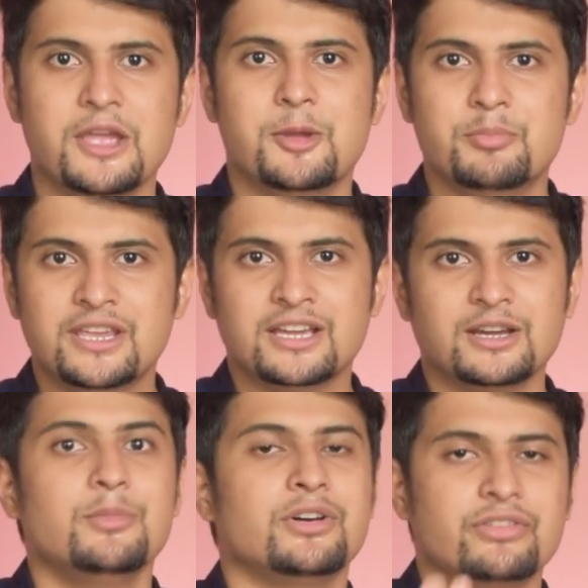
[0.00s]

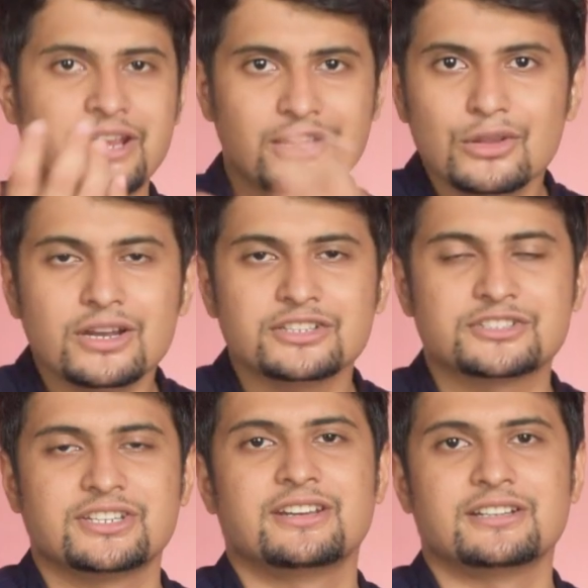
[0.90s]
become a regular
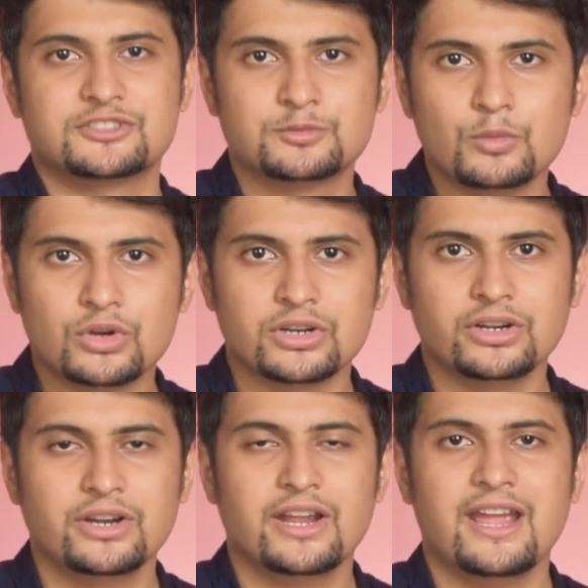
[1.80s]
cigarette smoker,
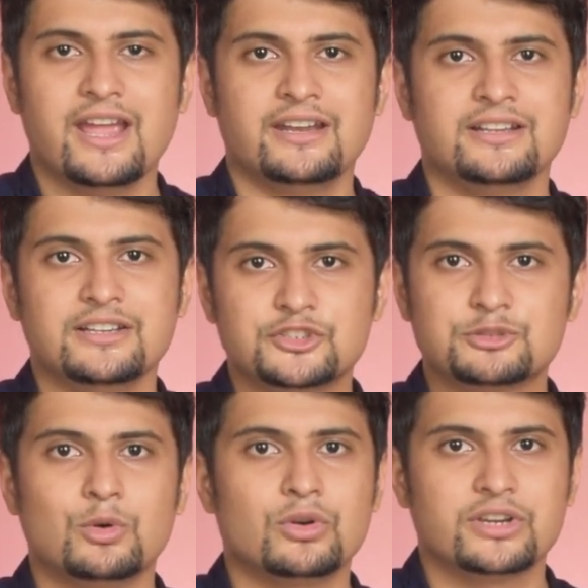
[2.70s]
and
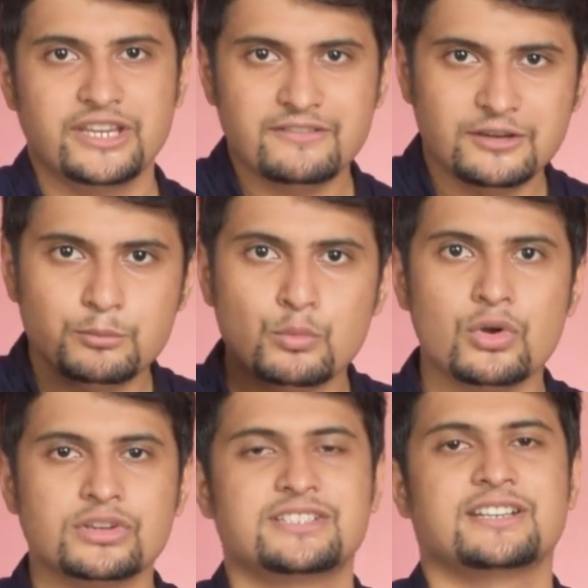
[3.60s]
smoke even
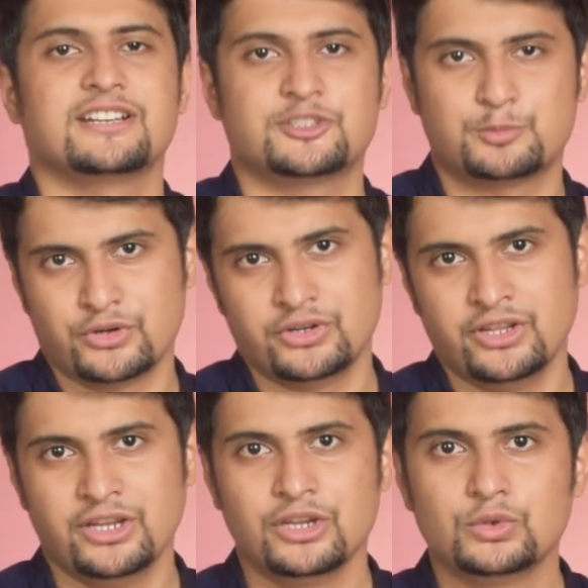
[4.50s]
more cigarettes per
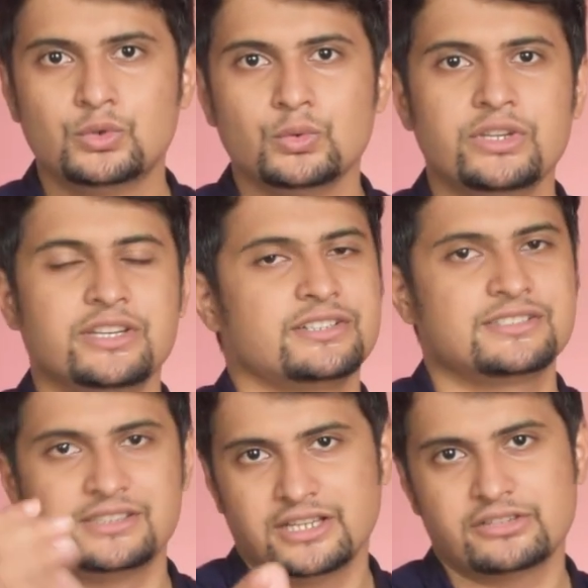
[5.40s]
day 2 years
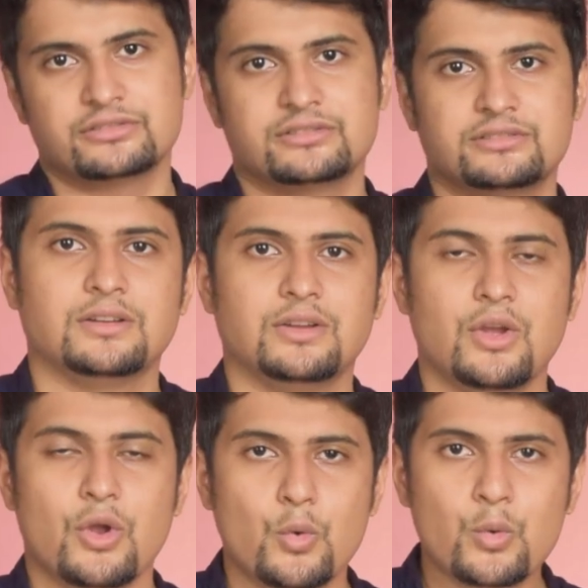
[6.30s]
later.
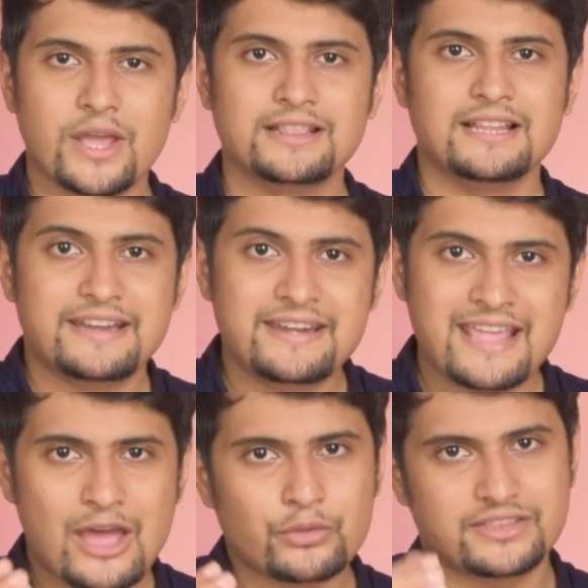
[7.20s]
Well,
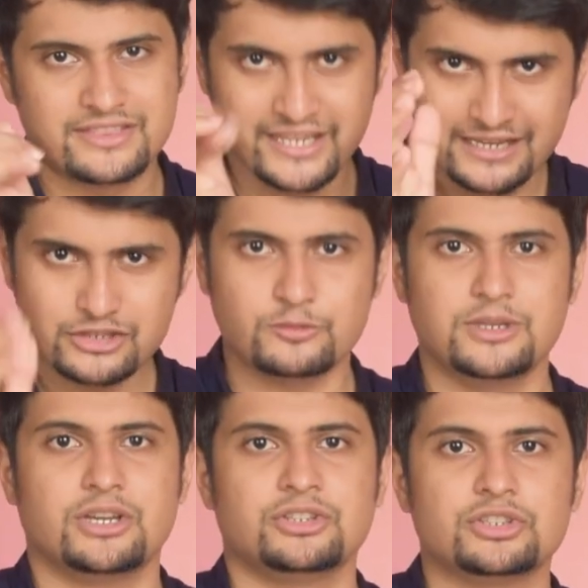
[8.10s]
now the thing to
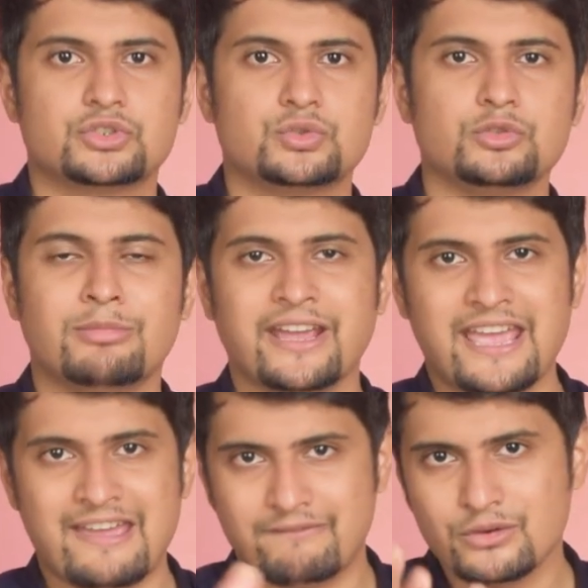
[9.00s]
be understood by
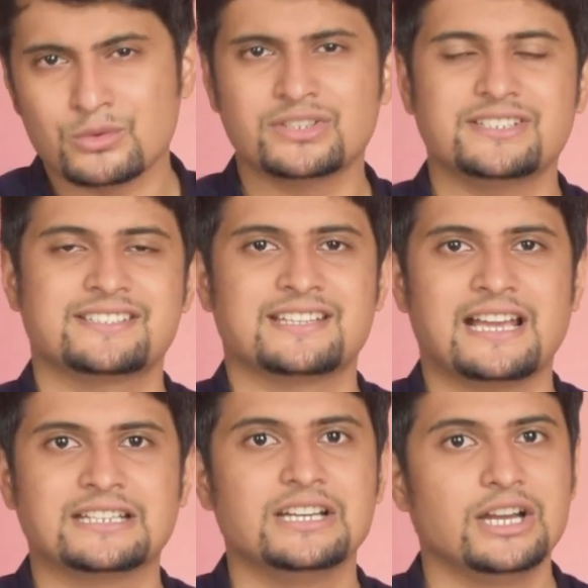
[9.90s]
everyone is
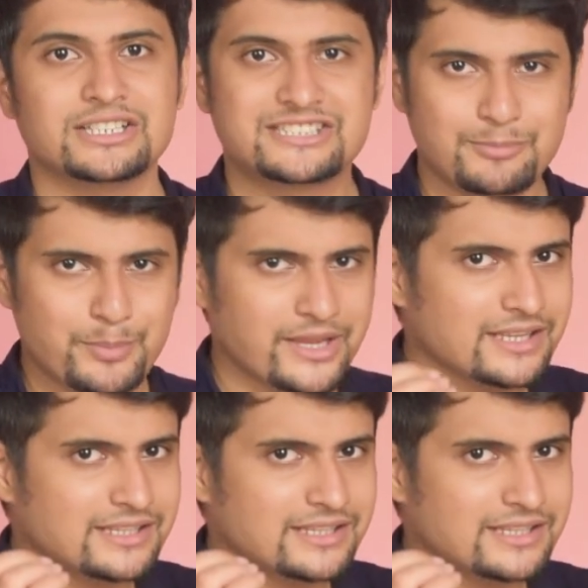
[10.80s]
that a typical